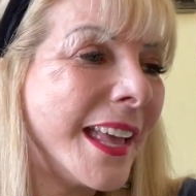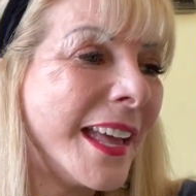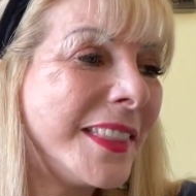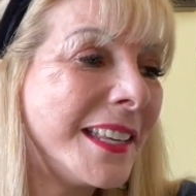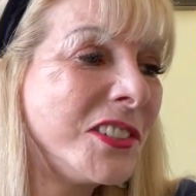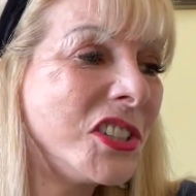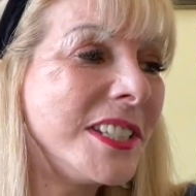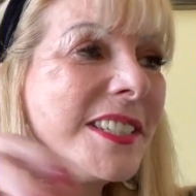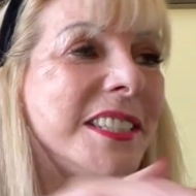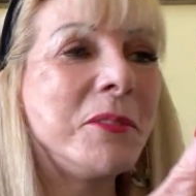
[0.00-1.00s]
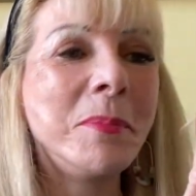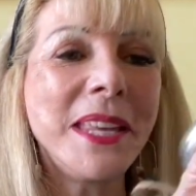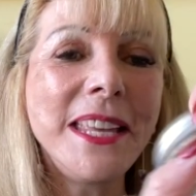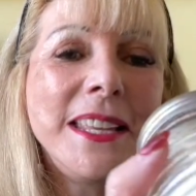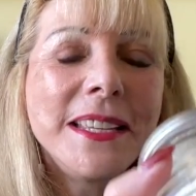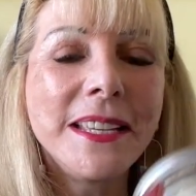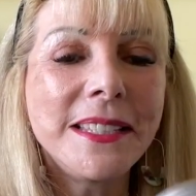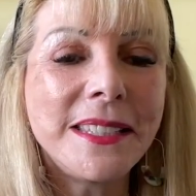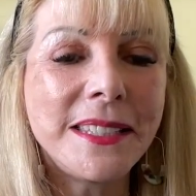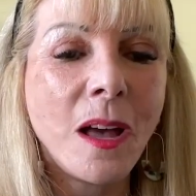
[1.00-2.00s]
And then she sent me
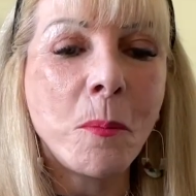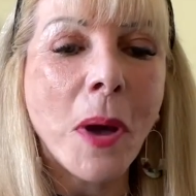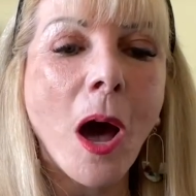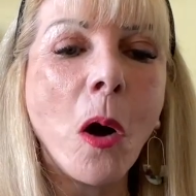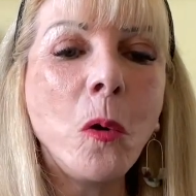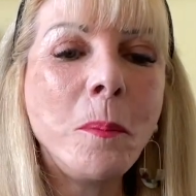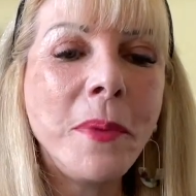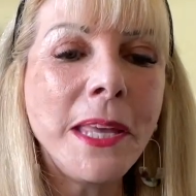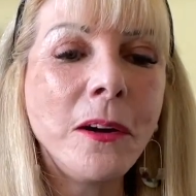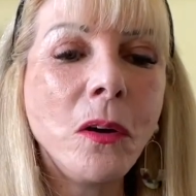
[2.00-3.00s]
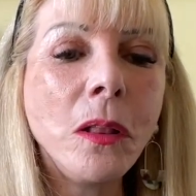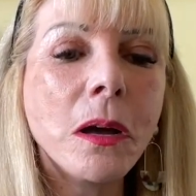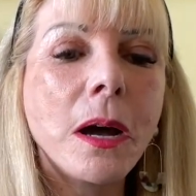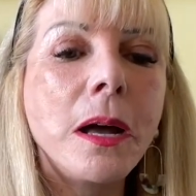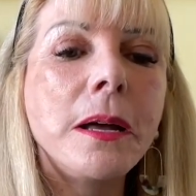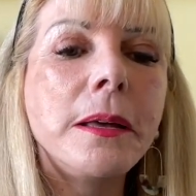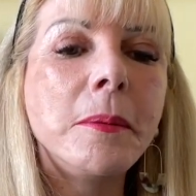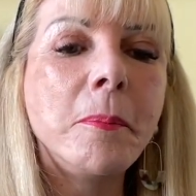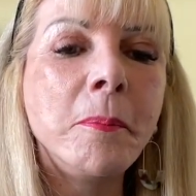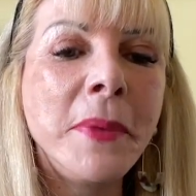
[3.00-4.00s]
some oatmeal,
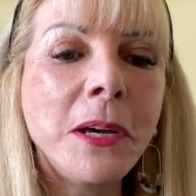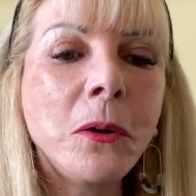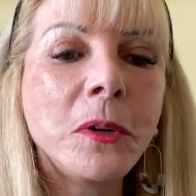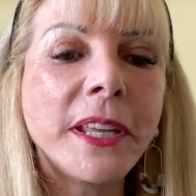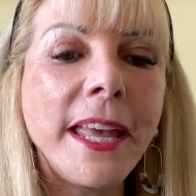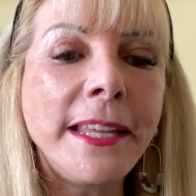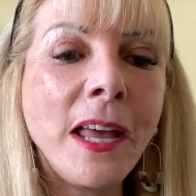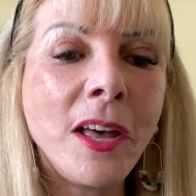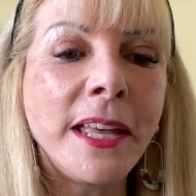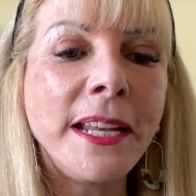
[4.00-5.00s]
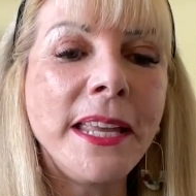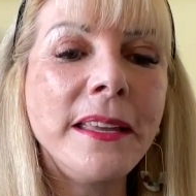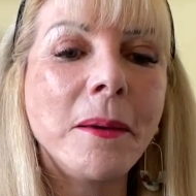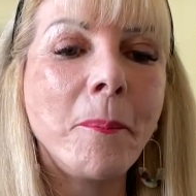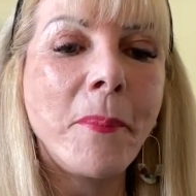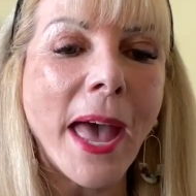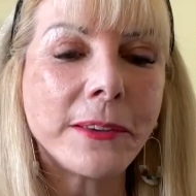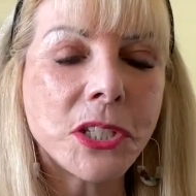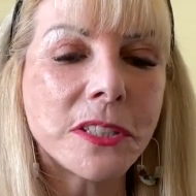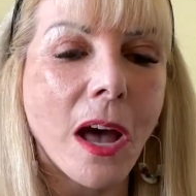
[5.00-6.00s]
milk, and honey
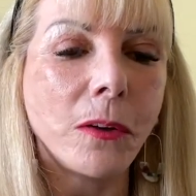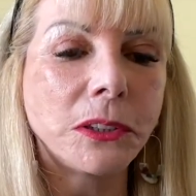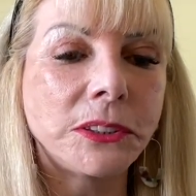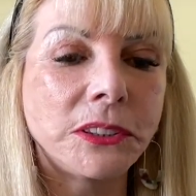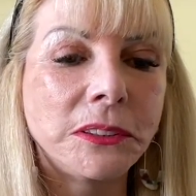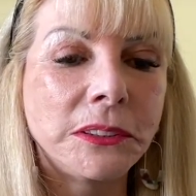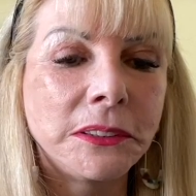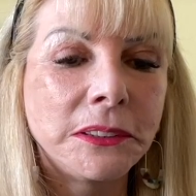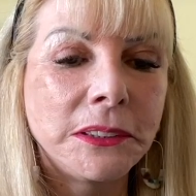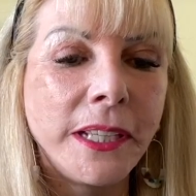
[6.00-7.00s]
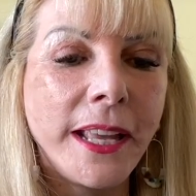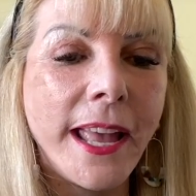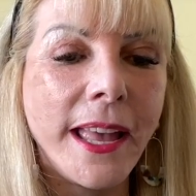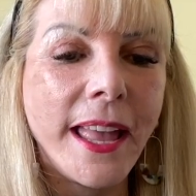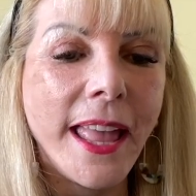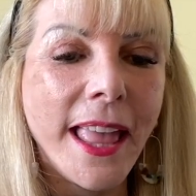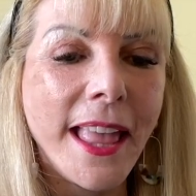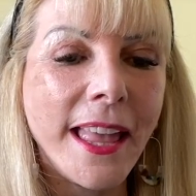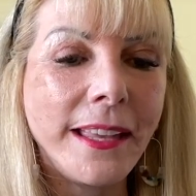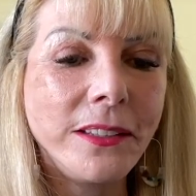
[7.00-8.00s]
bath salts.
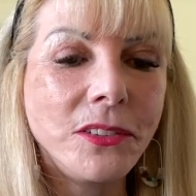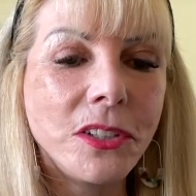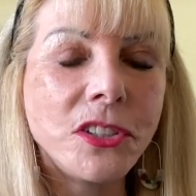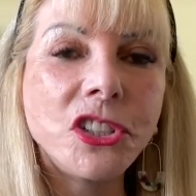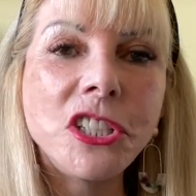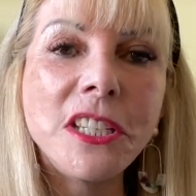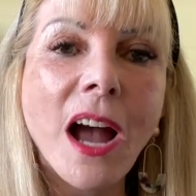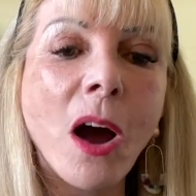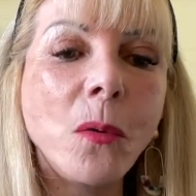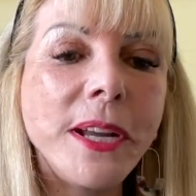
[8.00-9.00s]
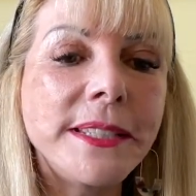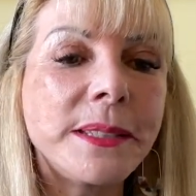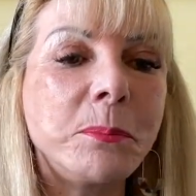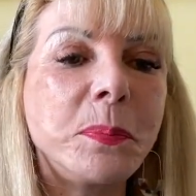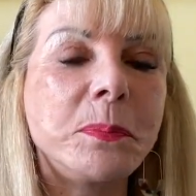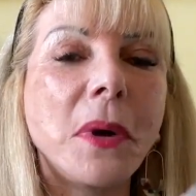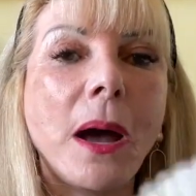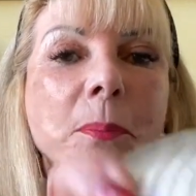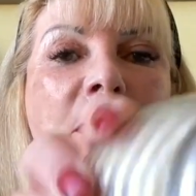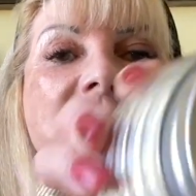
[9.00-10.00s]
And she always
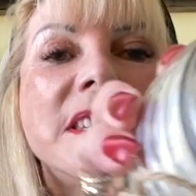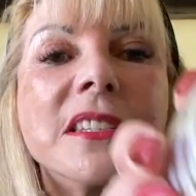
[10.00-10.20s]
puts